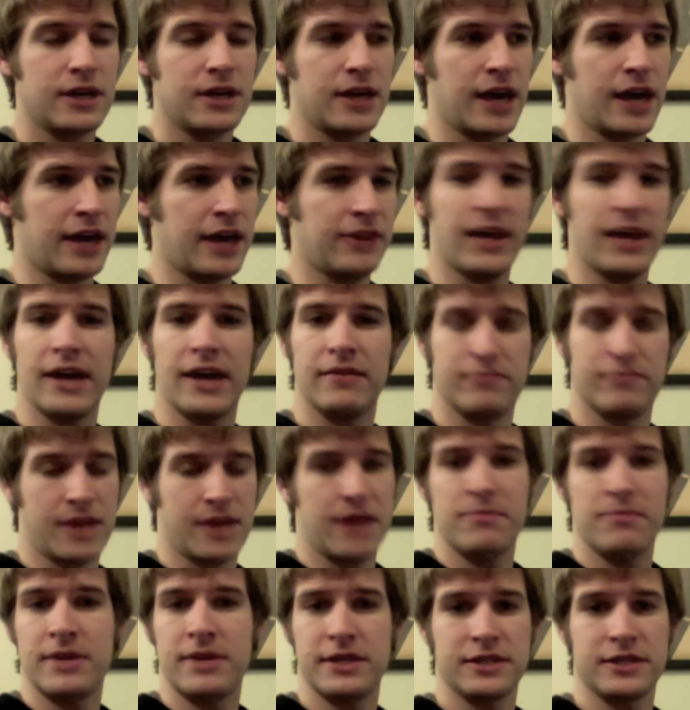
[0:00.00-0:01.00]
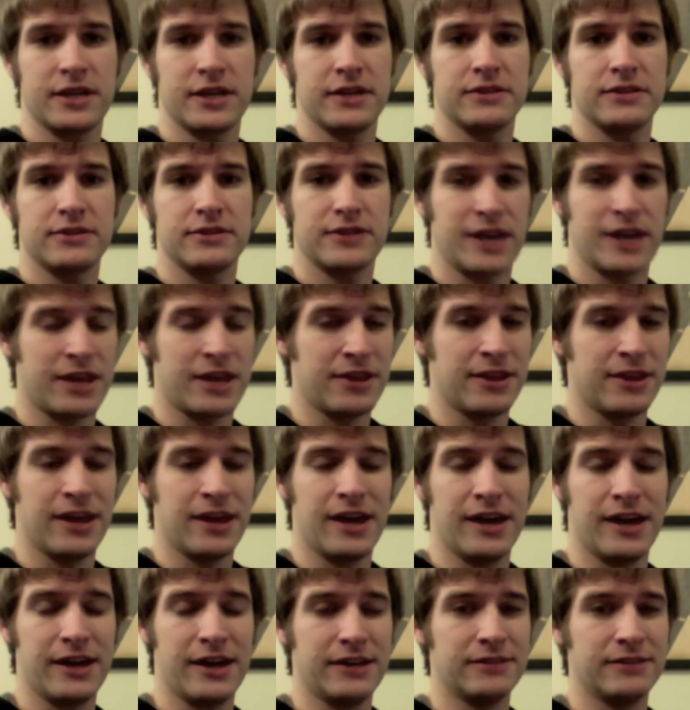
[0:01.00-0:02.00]
And that makes sense. And
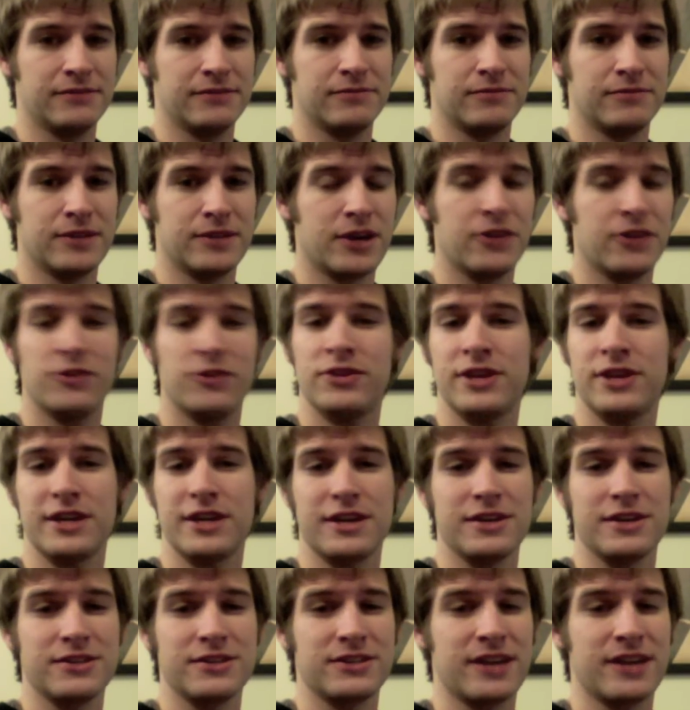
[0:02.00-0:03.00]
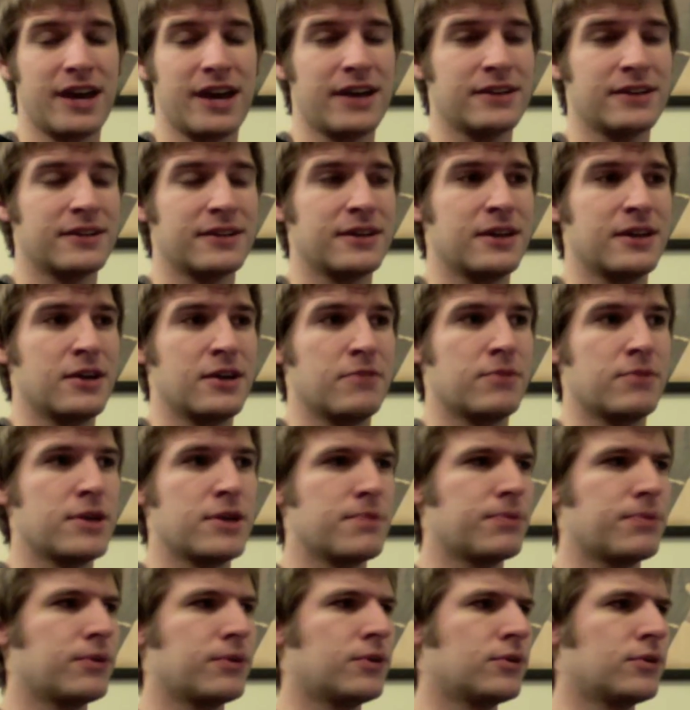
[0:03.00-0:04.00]
then the other thing is that
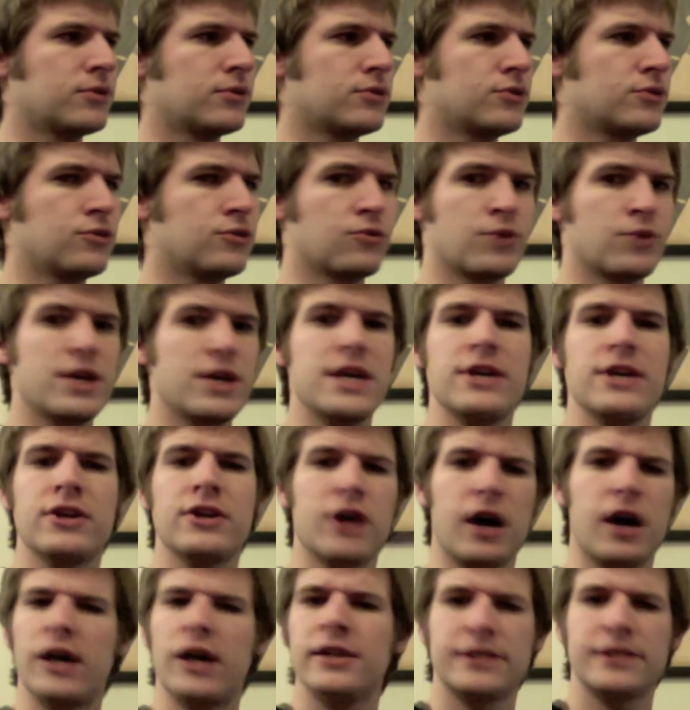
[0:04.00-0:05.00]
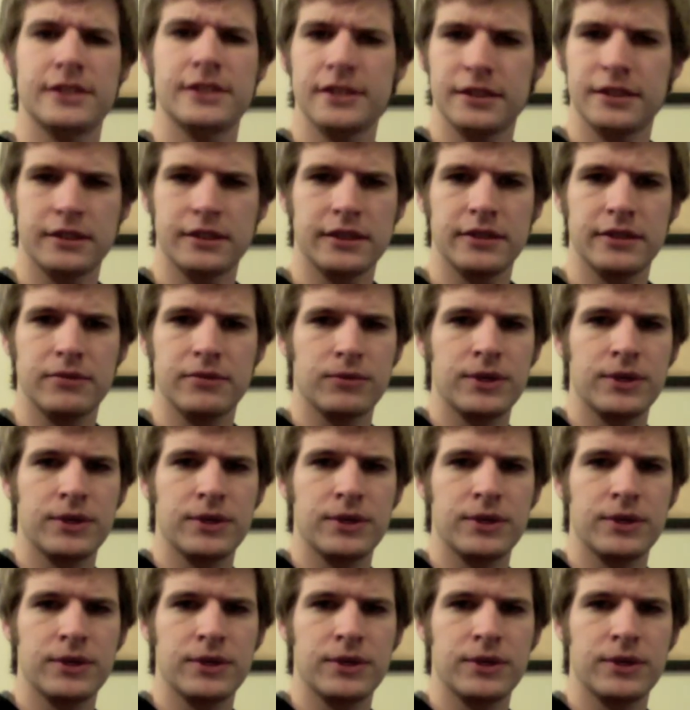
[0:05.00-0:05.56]
people who read constantly,